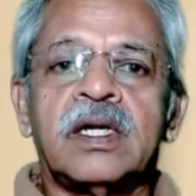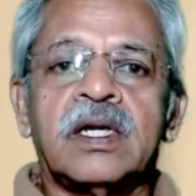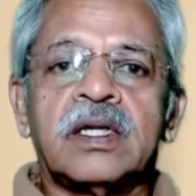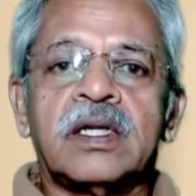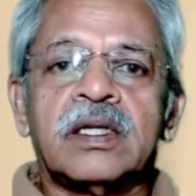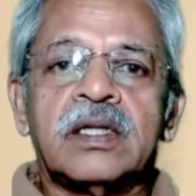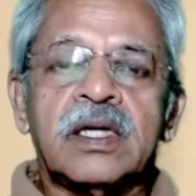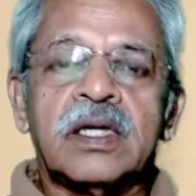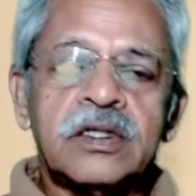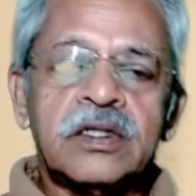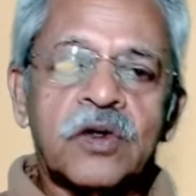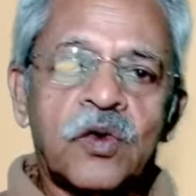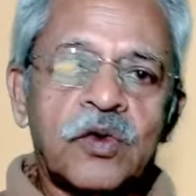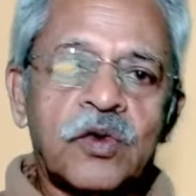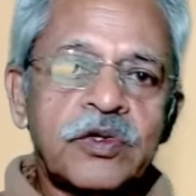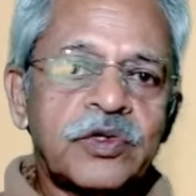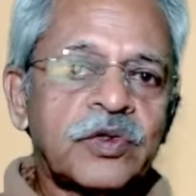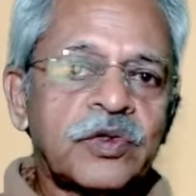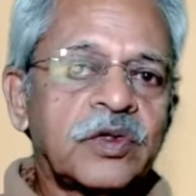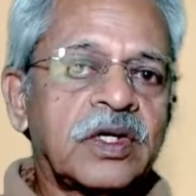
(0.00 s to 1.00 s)
That
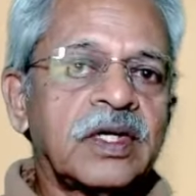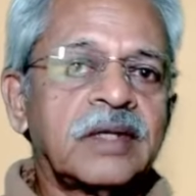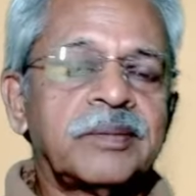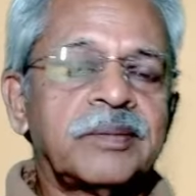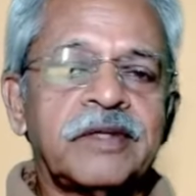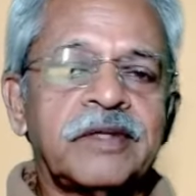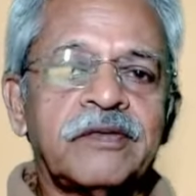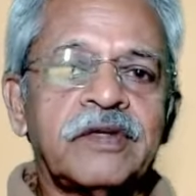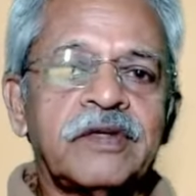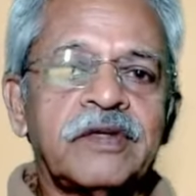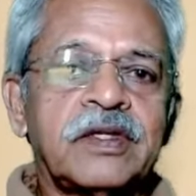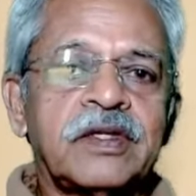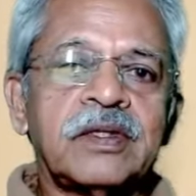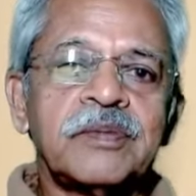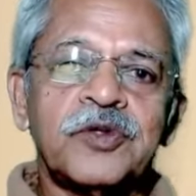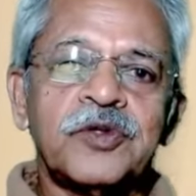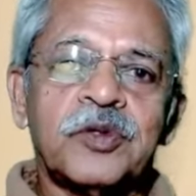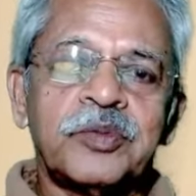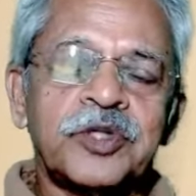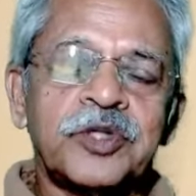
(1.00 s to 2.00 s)
also can prevent the
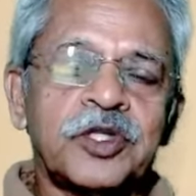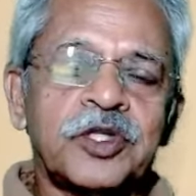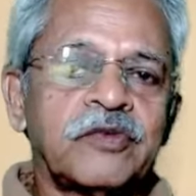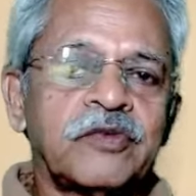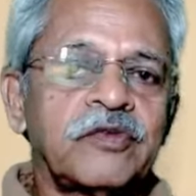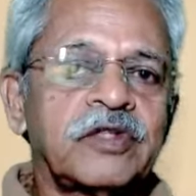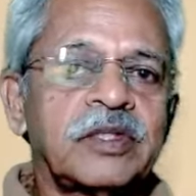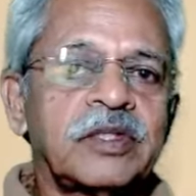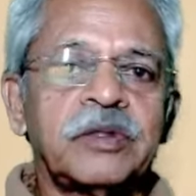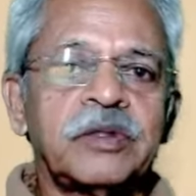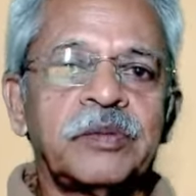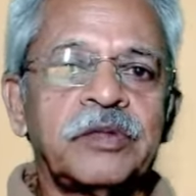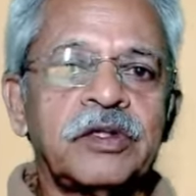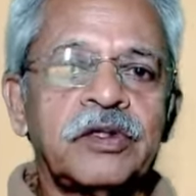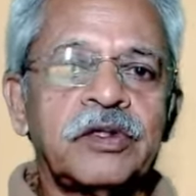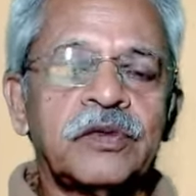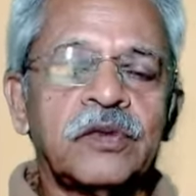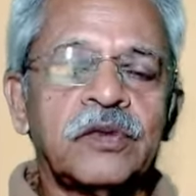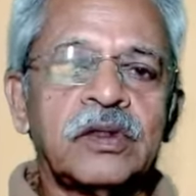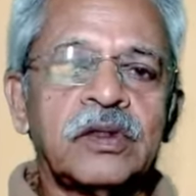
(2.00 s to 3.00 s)
absorption of vitamin
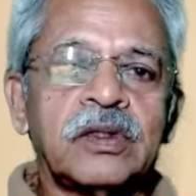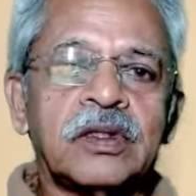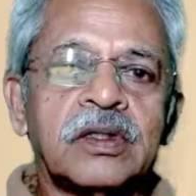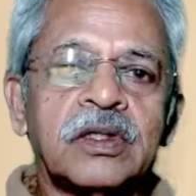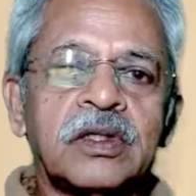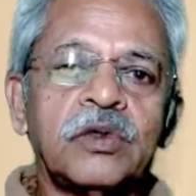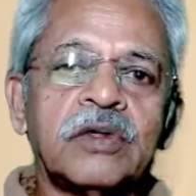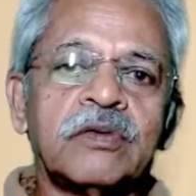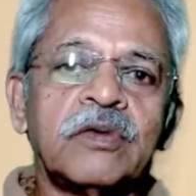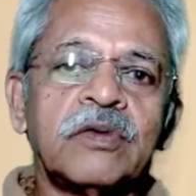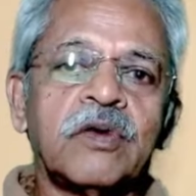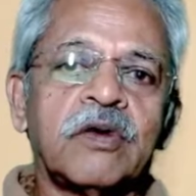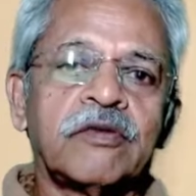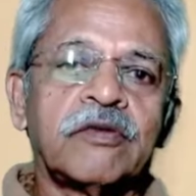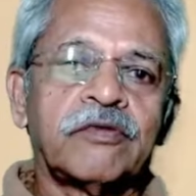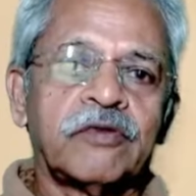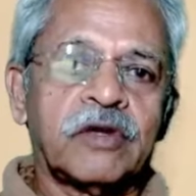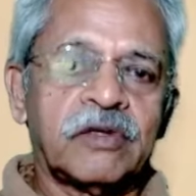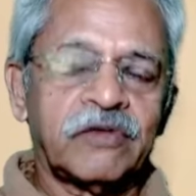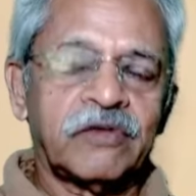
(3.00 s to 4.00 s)
B12. He would have gone
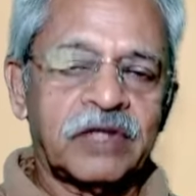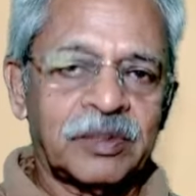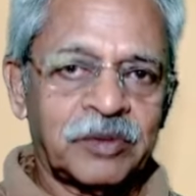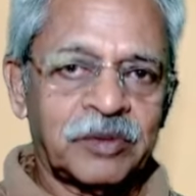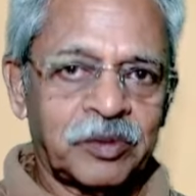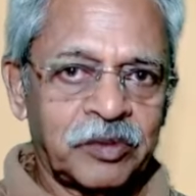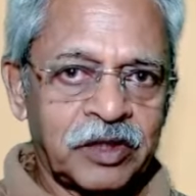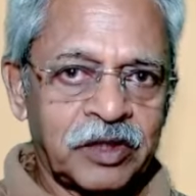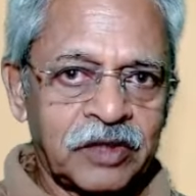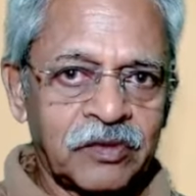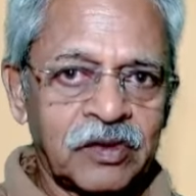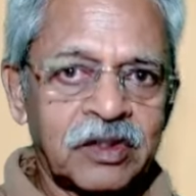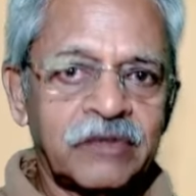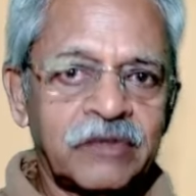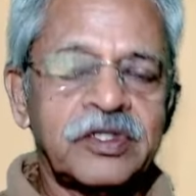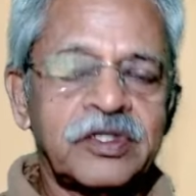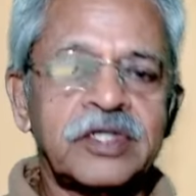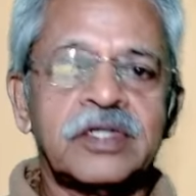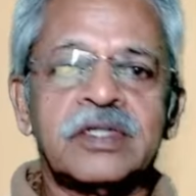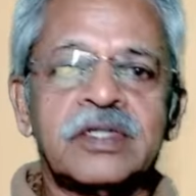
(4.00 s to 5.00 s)
for vitamin B12
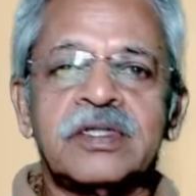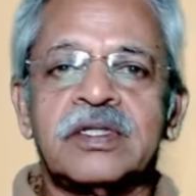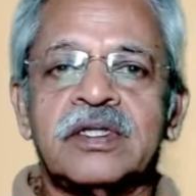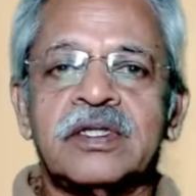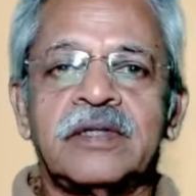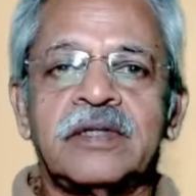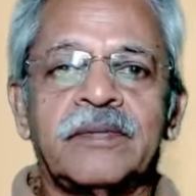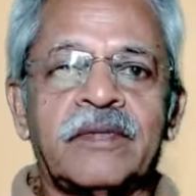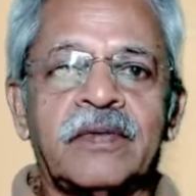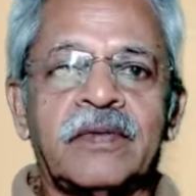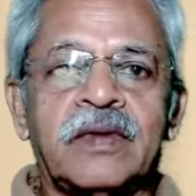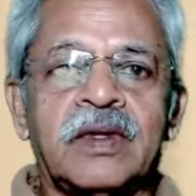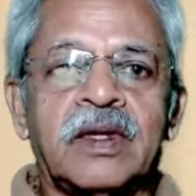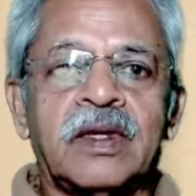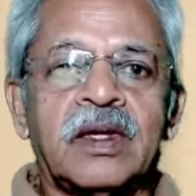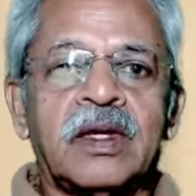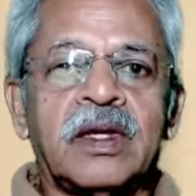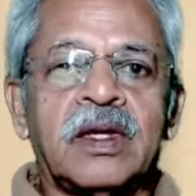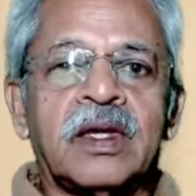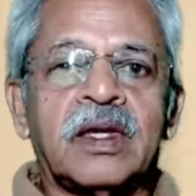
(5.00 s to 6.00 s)
deficiency.
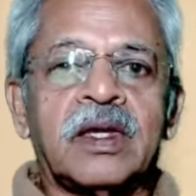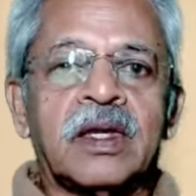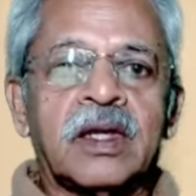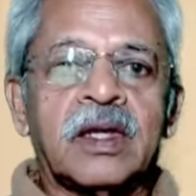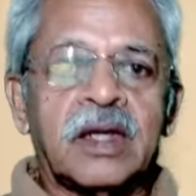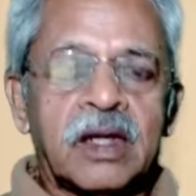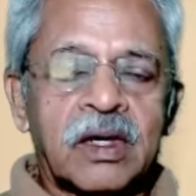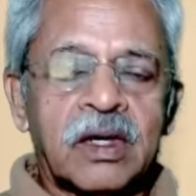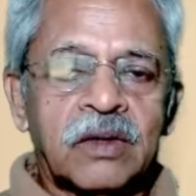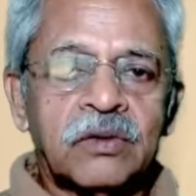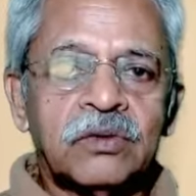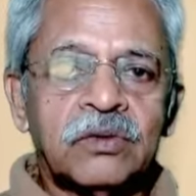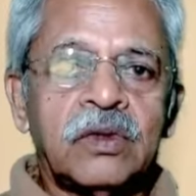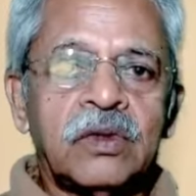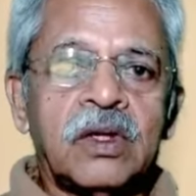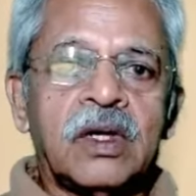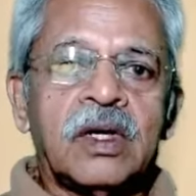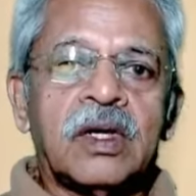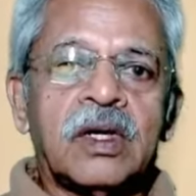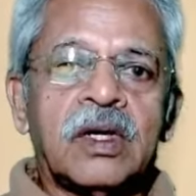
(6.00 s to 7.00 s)
Now,
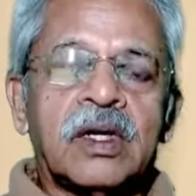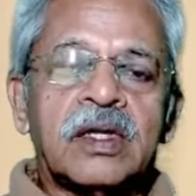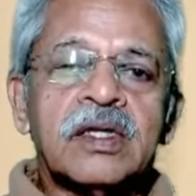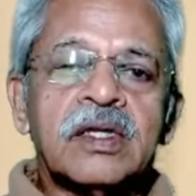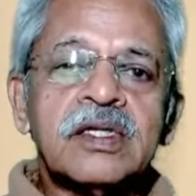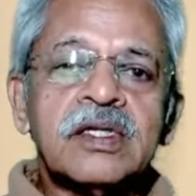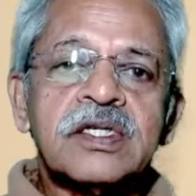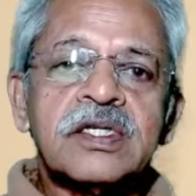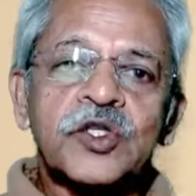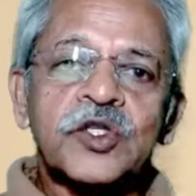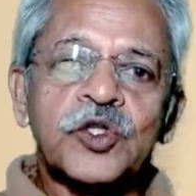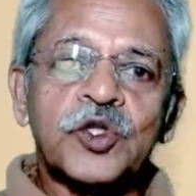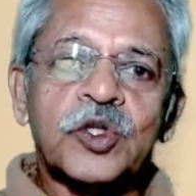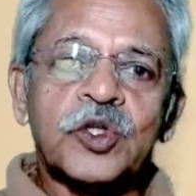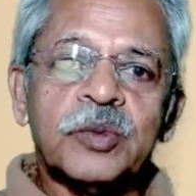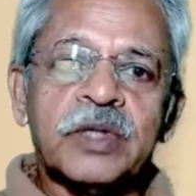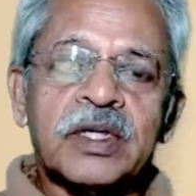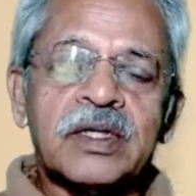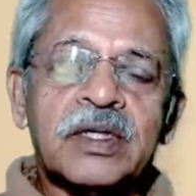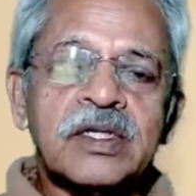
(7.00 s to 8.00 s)
his
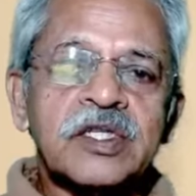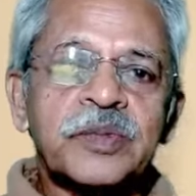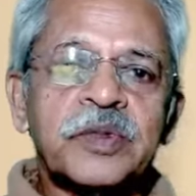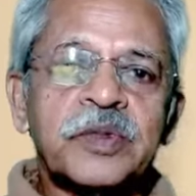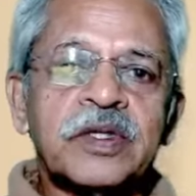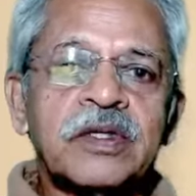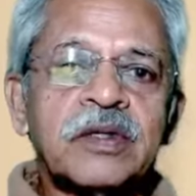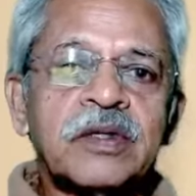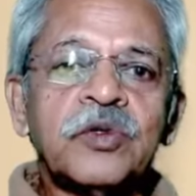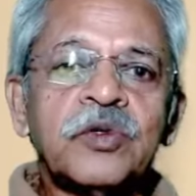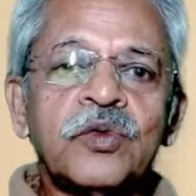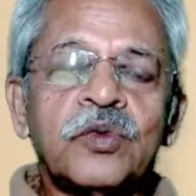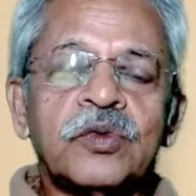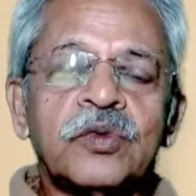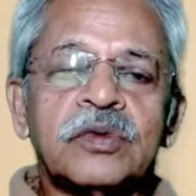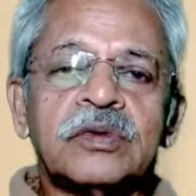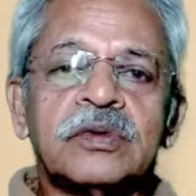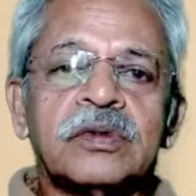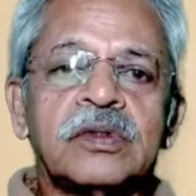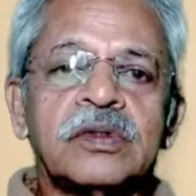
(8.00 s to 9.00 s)
stomach has been removed.
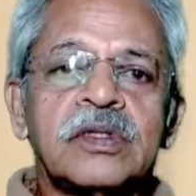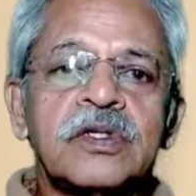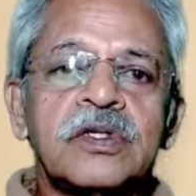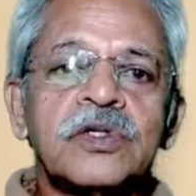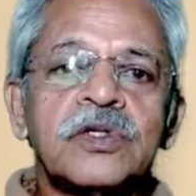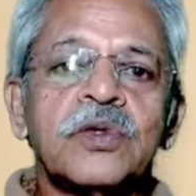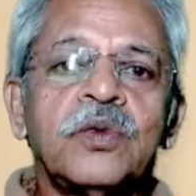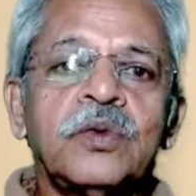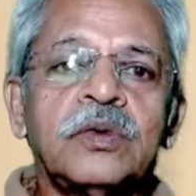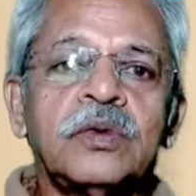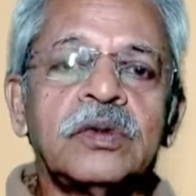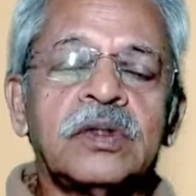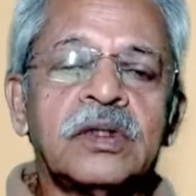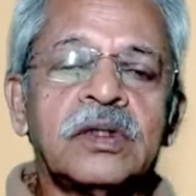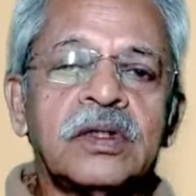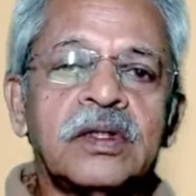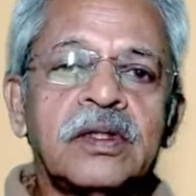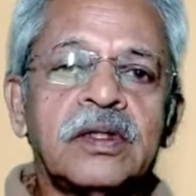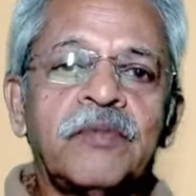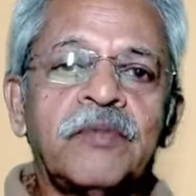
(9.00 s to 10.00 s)
So,
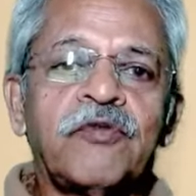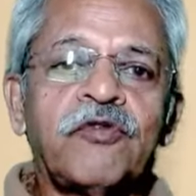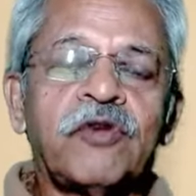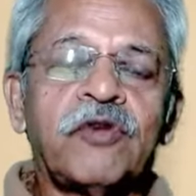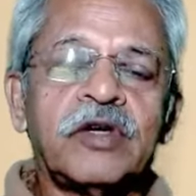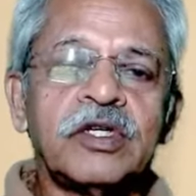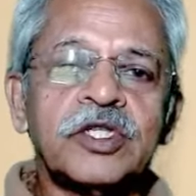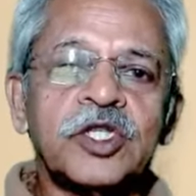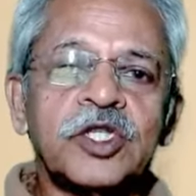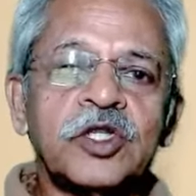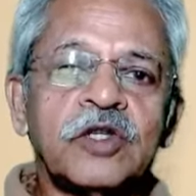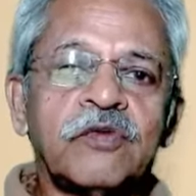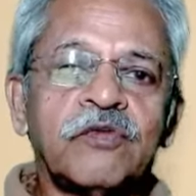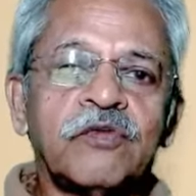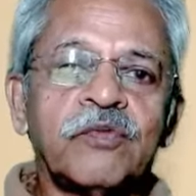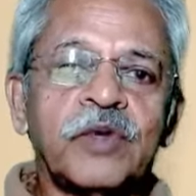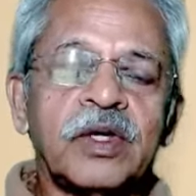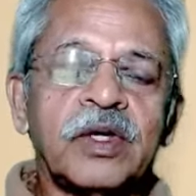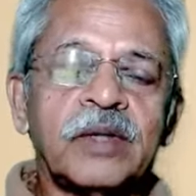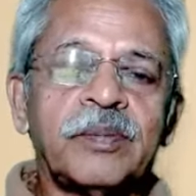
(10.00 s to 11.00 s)
the function of
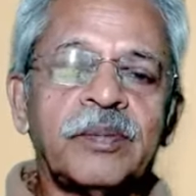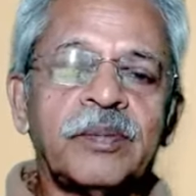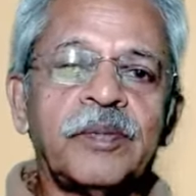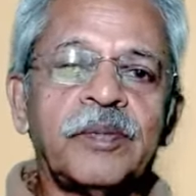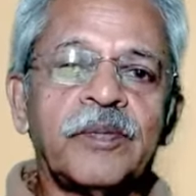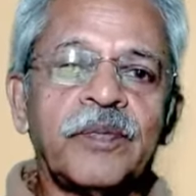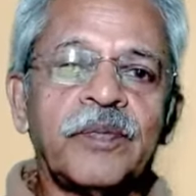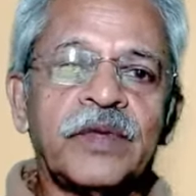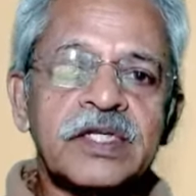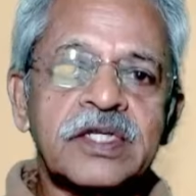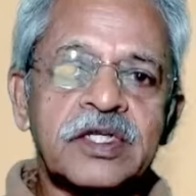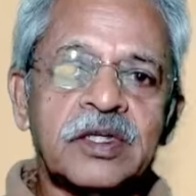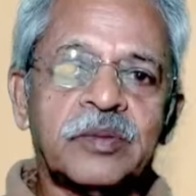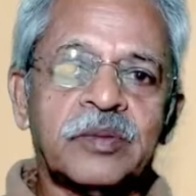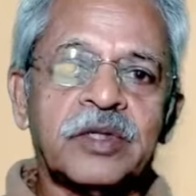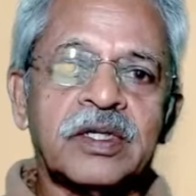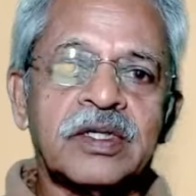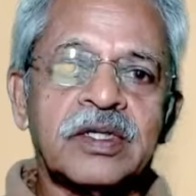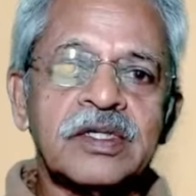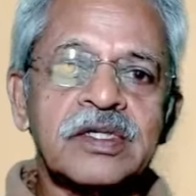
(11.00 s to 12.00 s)
the
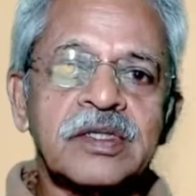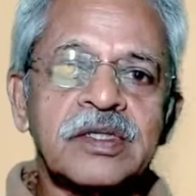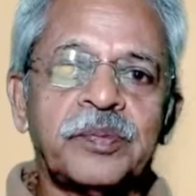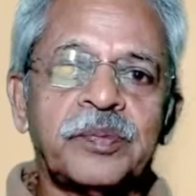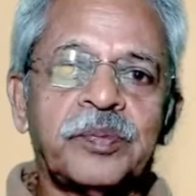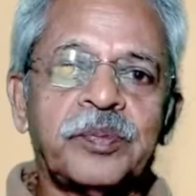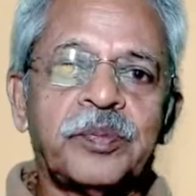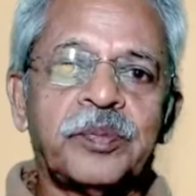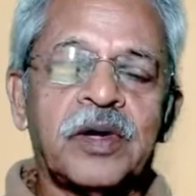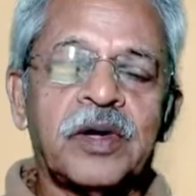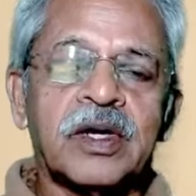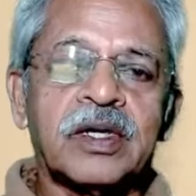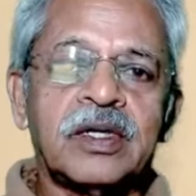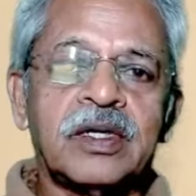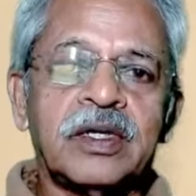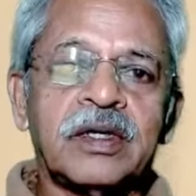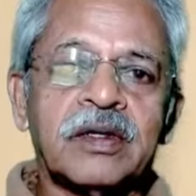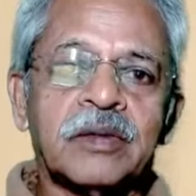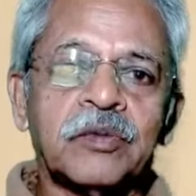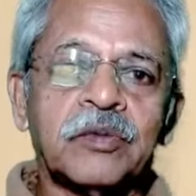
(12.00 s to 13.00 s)
stomach is partly
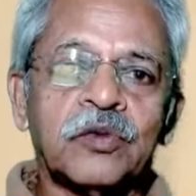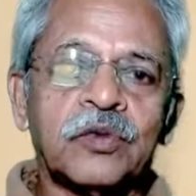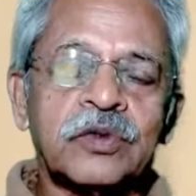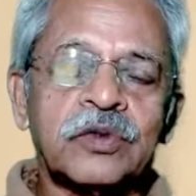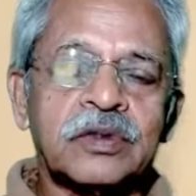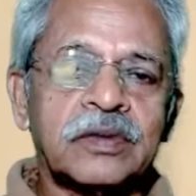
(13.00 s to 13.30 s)
removed.